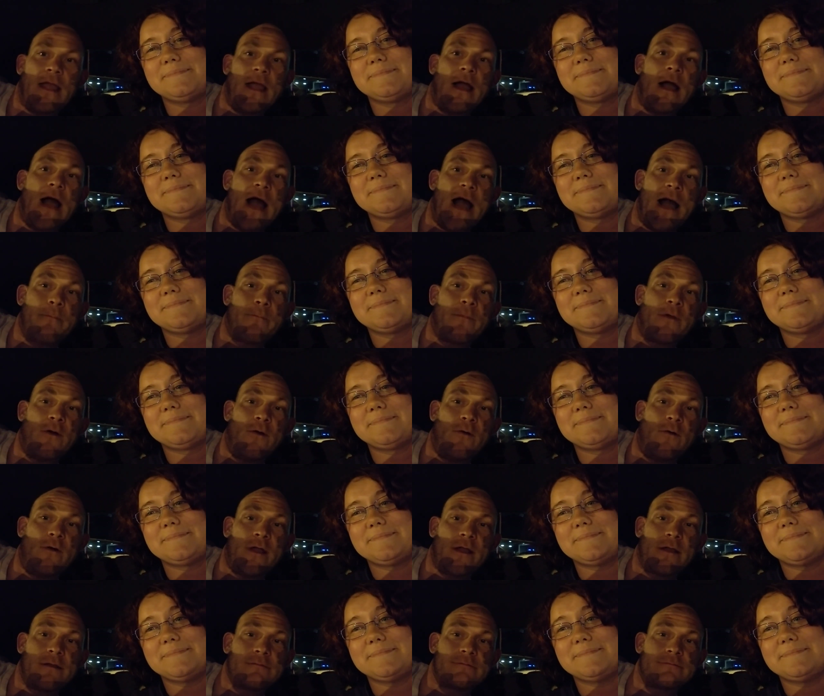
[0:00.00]
Speaker 1: I'm
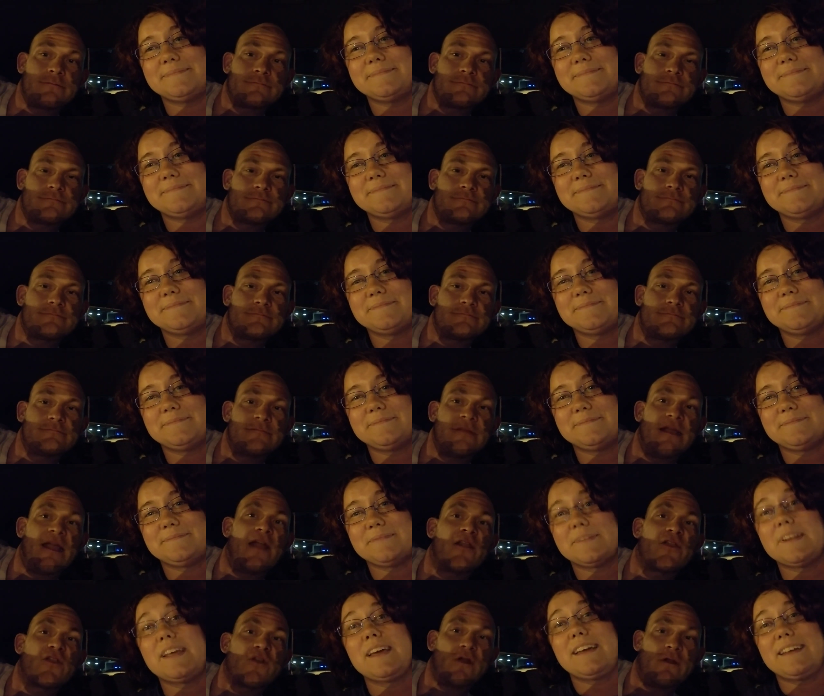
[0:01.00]
going.
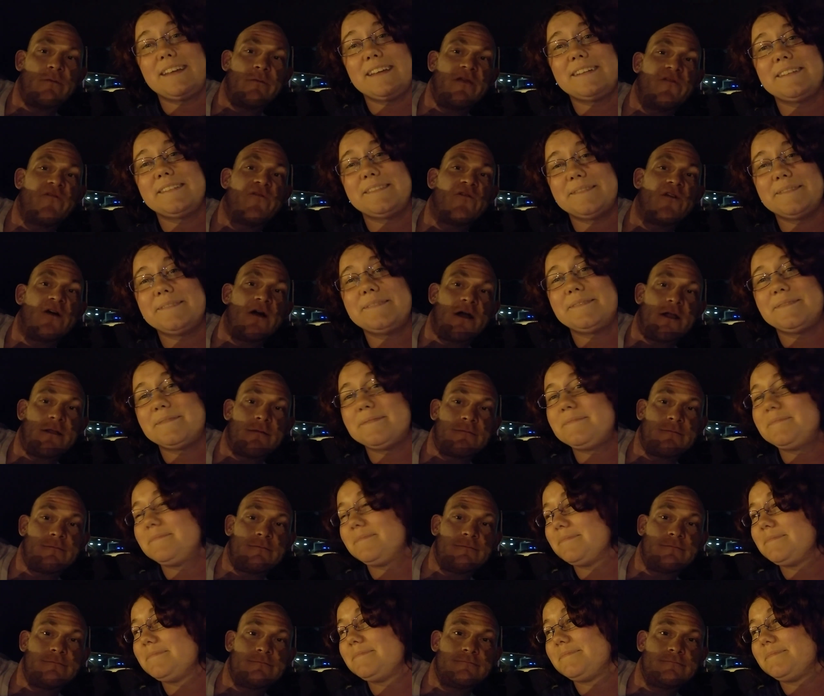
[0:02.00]
It's going to be fun.